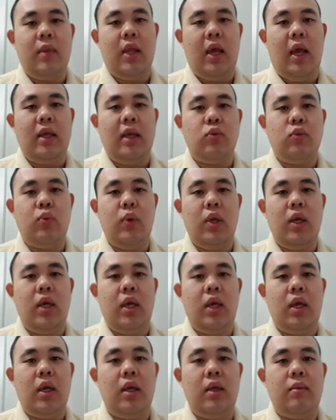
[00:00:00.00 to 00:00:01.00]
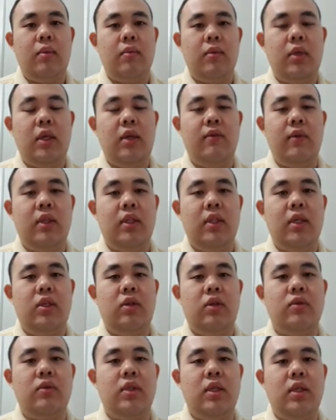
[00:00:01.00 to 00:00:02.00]
as we giving the
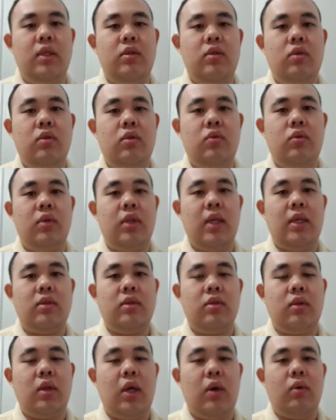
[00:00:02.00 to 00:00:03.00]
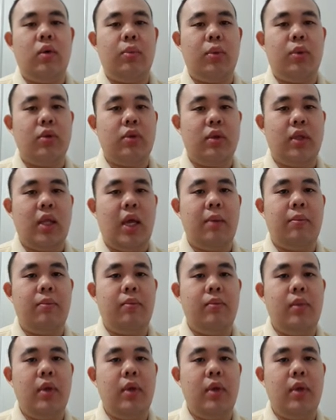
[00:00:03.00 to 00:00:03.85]
user to test on our prototype,